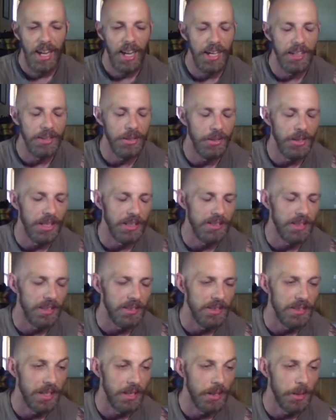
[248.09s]
I know that
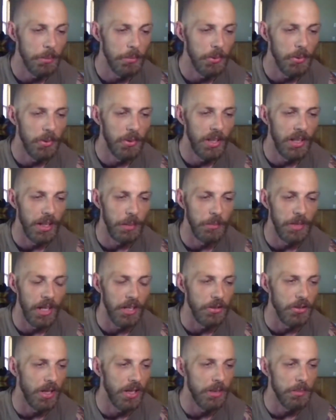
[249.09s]
sounds terrible, and I'm
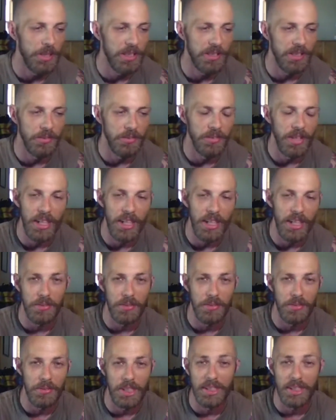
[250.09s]
not trying to be
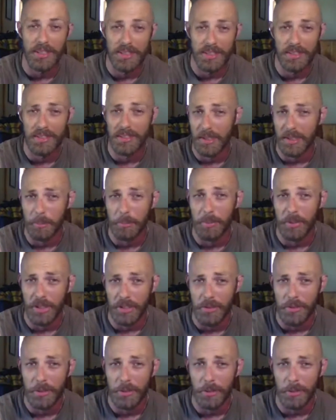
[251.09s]
self-negative. It's simply
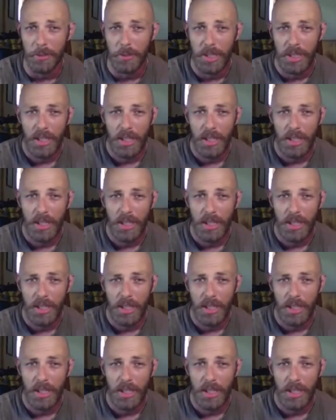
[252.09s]
true.